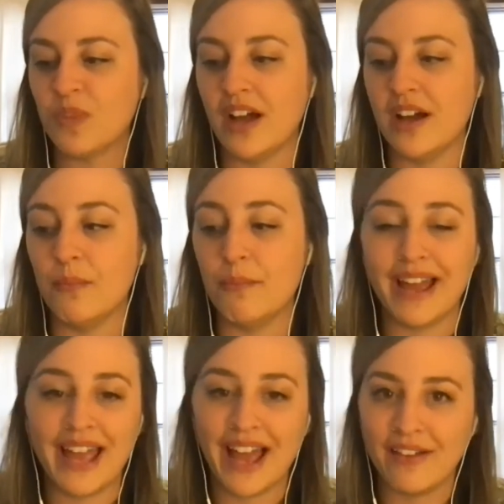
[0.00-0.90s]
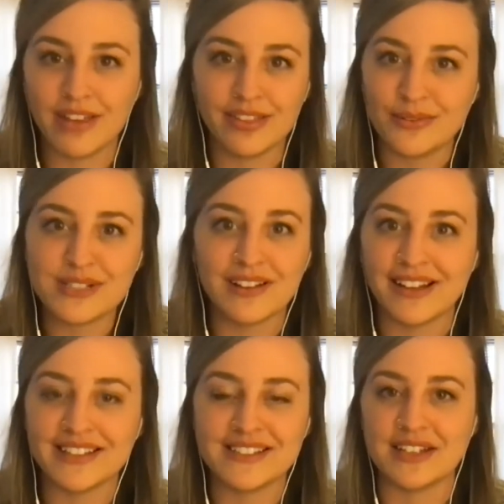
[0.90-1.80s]
Um, by having those
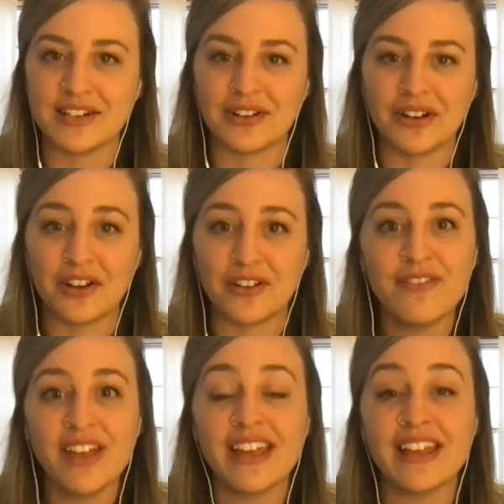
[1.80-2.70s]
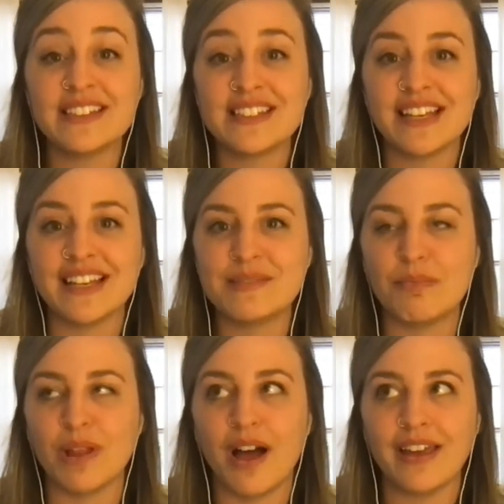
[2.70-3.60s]
clients that aren't a good fit it's it's
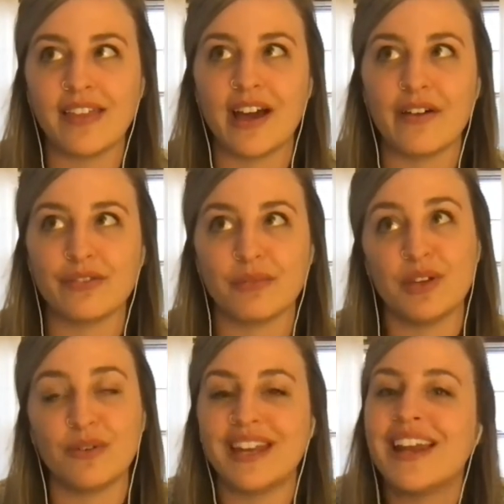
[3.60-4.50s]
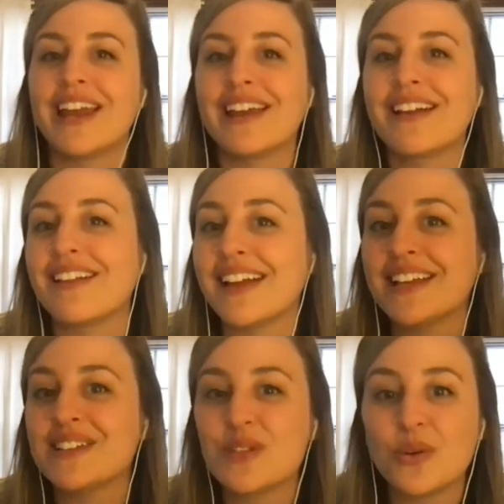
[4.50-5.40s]
blocking that from you getting
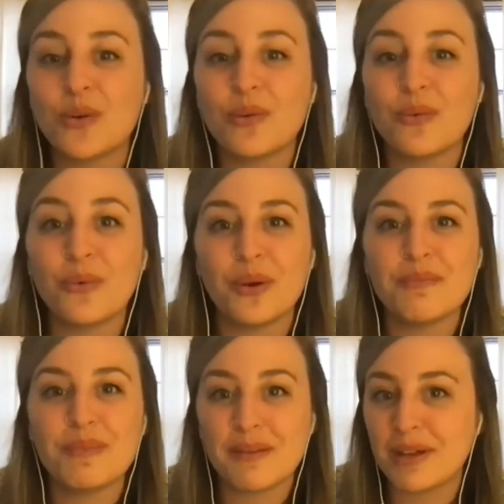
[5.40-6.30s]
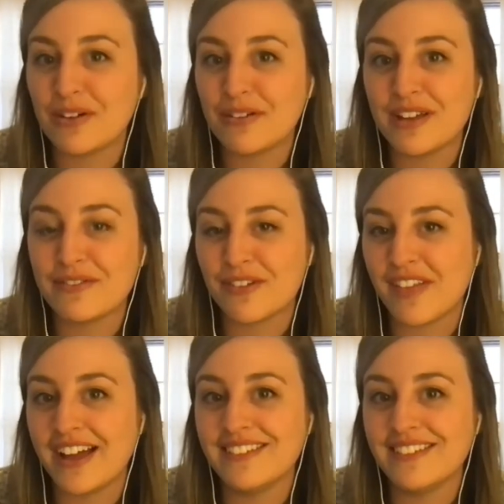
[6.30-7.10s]
clients who would be a better fit for that